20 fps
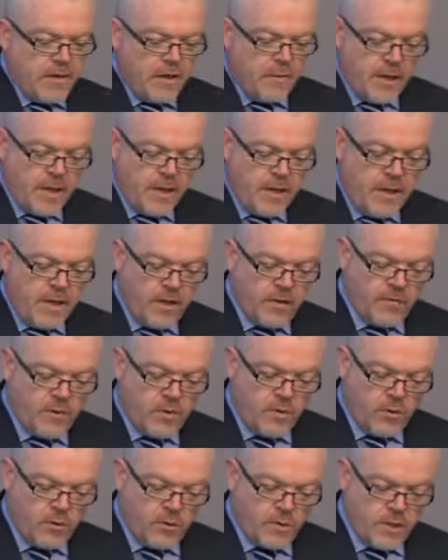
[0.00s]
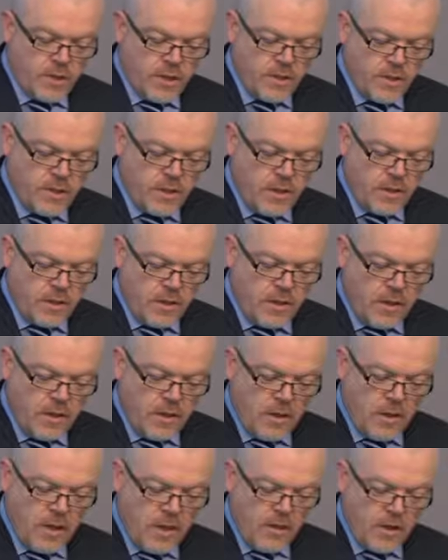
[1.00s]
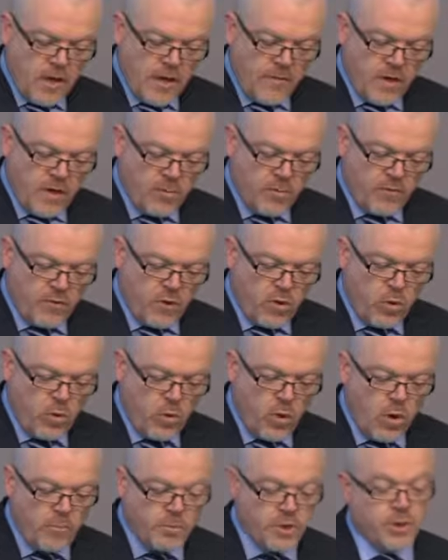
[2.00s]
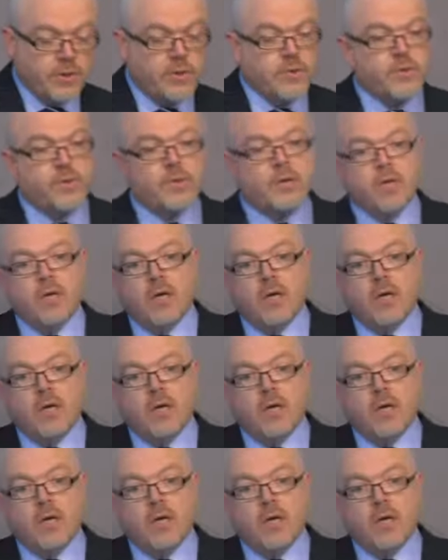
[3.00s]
thing about Lync, of course, is that here I have a number of call options.